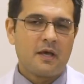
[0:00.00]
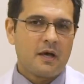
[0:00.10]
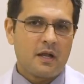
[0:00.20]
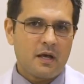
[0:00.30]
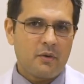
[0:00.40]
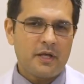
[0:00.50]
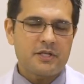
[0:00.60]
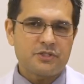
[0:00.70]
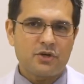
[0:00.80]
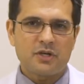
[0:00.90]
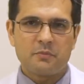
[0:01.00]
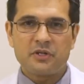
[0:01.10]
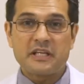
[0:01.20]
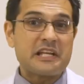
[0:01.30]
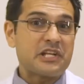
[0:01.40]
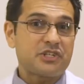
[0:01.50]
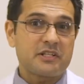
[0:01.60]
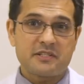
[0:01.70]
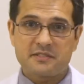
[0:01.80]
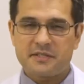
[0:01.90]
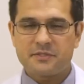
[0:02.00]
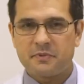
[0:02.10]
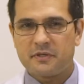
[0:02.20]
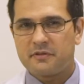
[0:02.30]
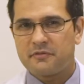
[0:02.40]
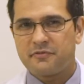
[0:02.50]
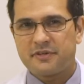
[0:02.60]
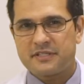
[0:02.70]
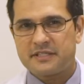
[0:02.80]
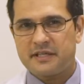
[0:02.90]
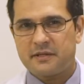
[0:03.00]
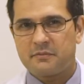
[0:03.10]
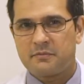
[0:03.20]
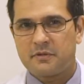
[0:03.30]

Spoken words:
I would like to talk about the initial assessment in the first time.